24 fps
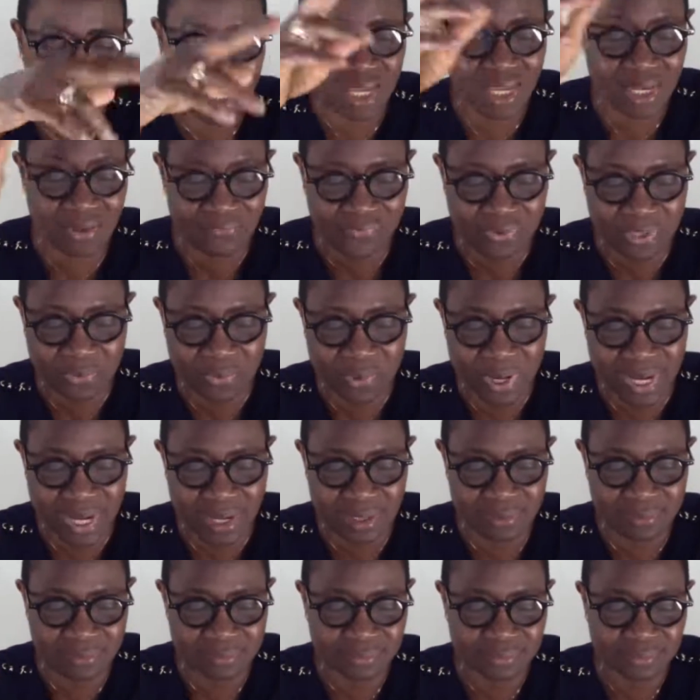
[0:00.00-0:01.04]

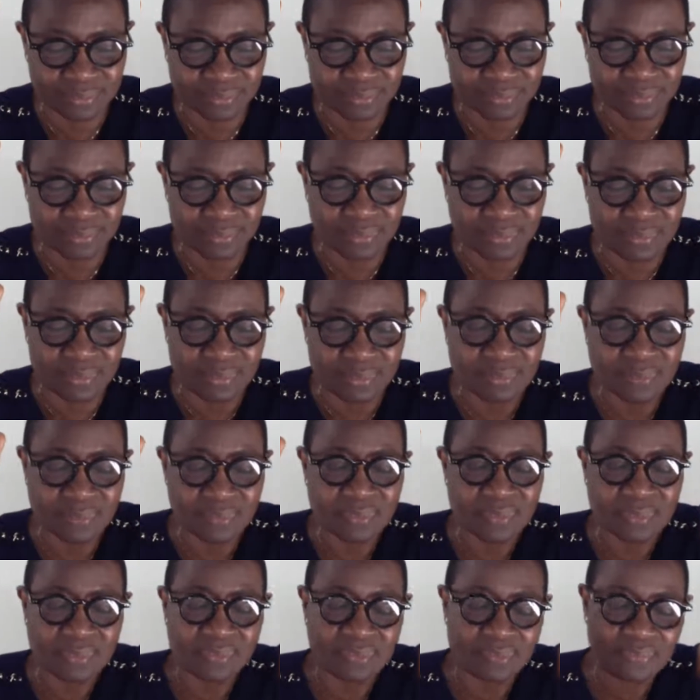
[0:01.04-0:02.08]
everywhere.
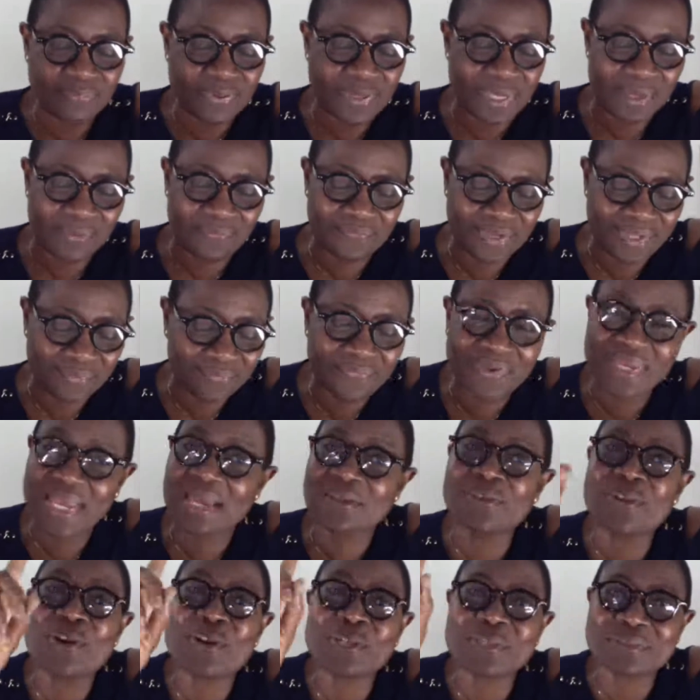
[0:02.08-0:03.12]
They
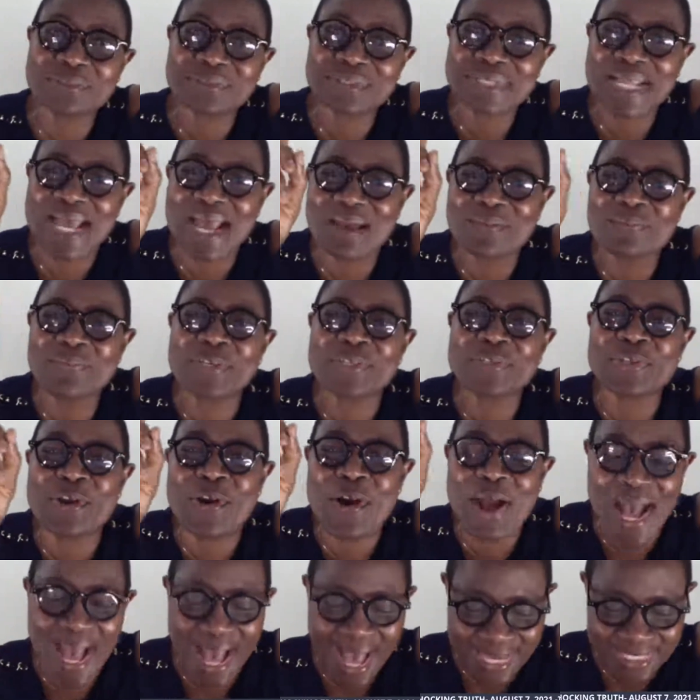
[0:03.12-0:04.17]
are not, they
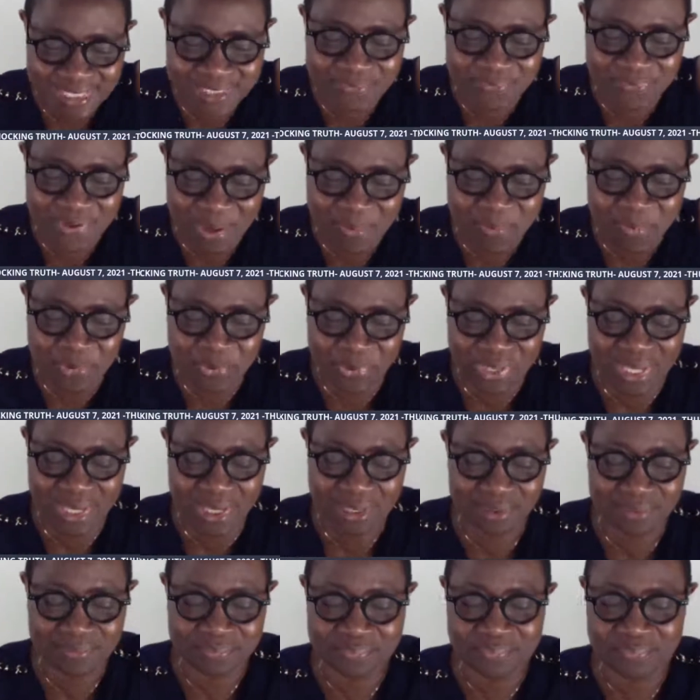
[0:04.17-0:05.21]
don't hide them,
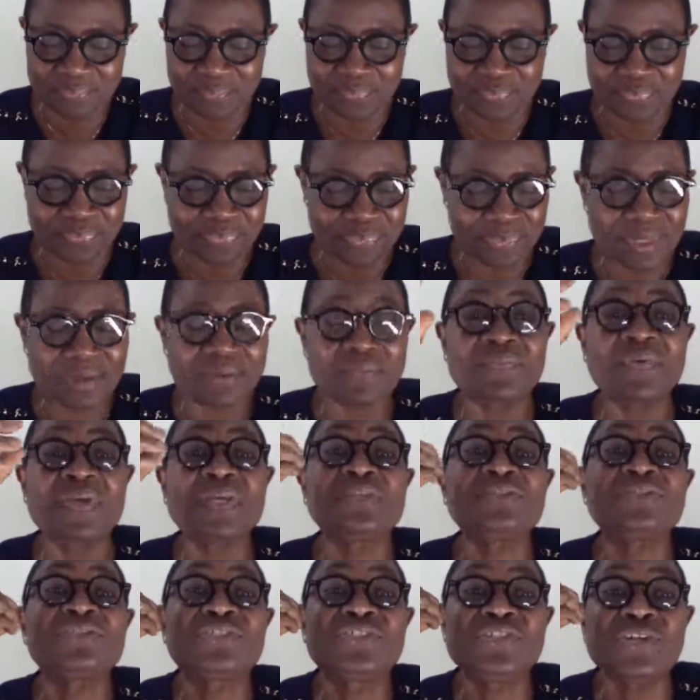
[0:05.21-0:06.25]
okay?
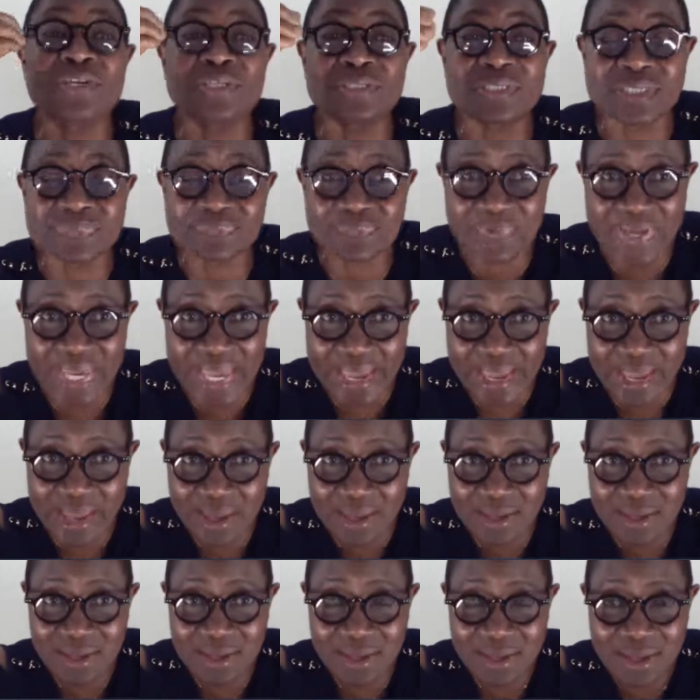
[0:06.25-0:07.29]
They just
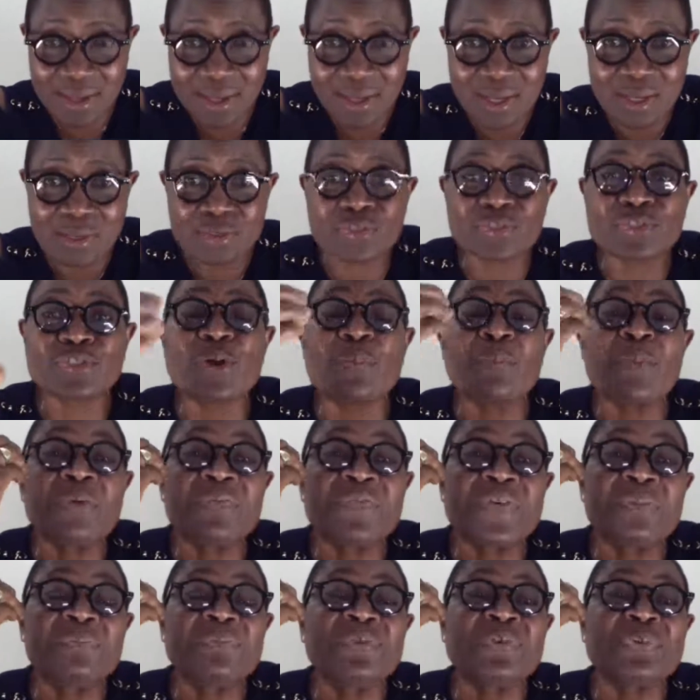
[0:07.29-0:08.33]
there. Some
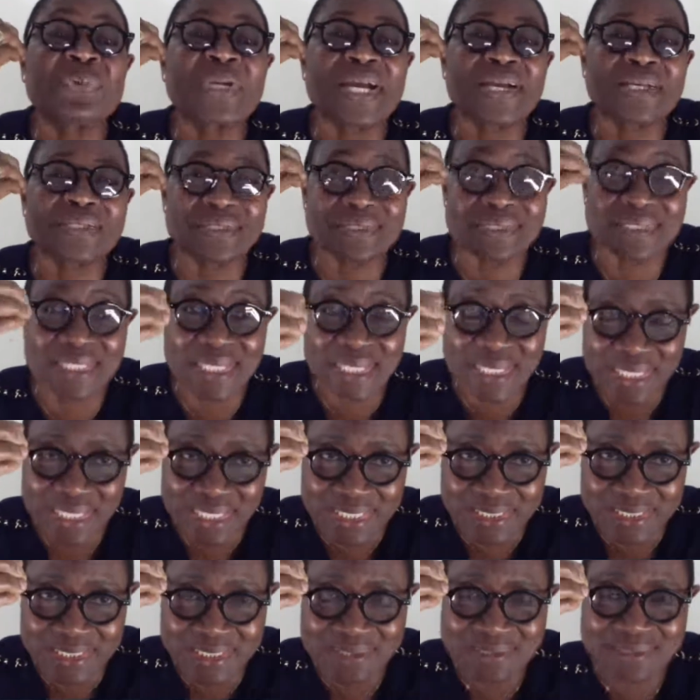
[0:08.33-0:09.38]
of them you can see
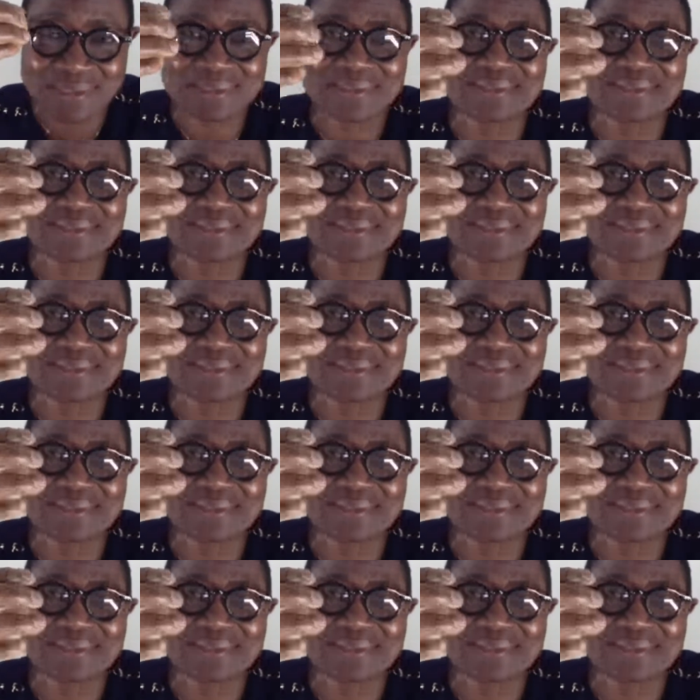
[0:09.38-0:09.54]
it.